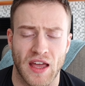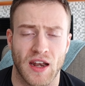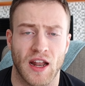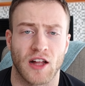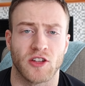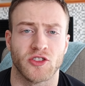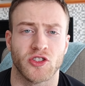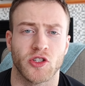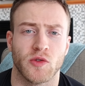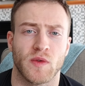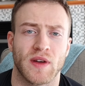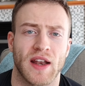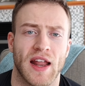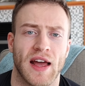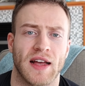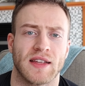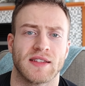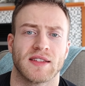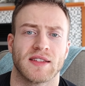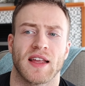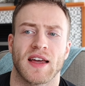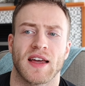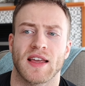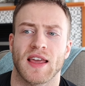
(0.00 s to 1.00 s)
and I'll do it
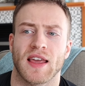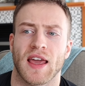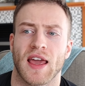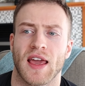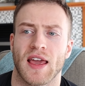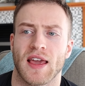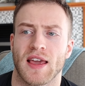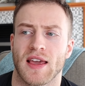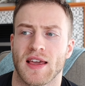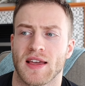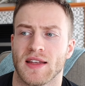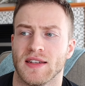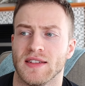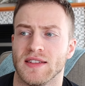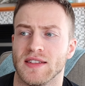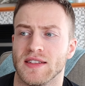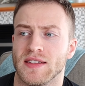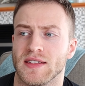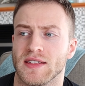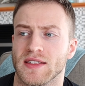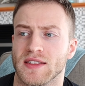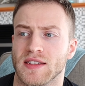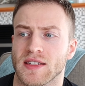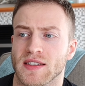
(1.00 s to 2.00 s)
as like a
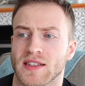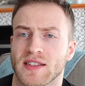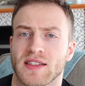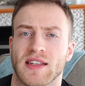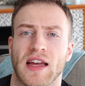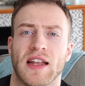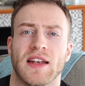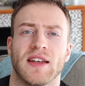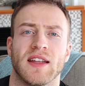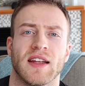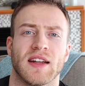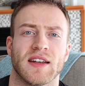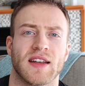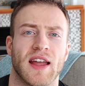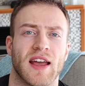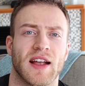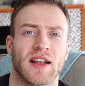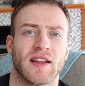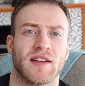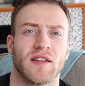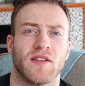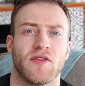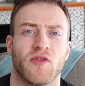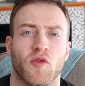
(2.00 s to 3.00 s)
descending
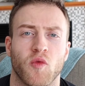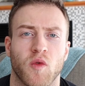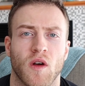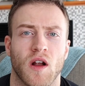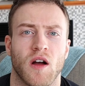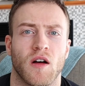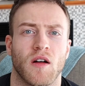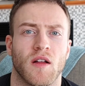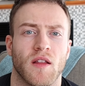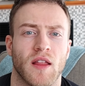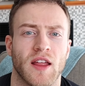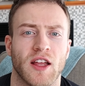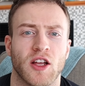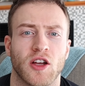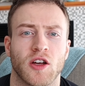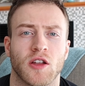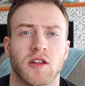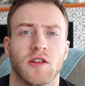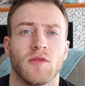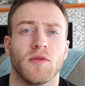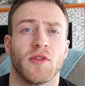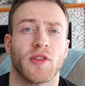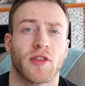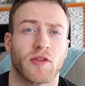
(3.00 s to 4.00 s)
negative where I'll
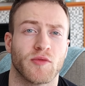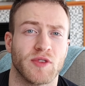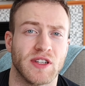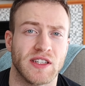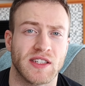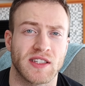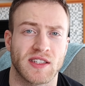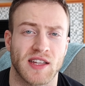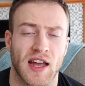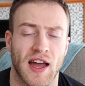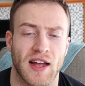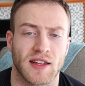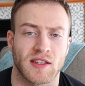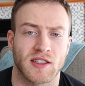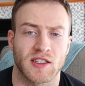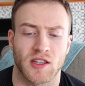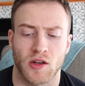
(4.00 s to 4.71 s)
include 3 sets.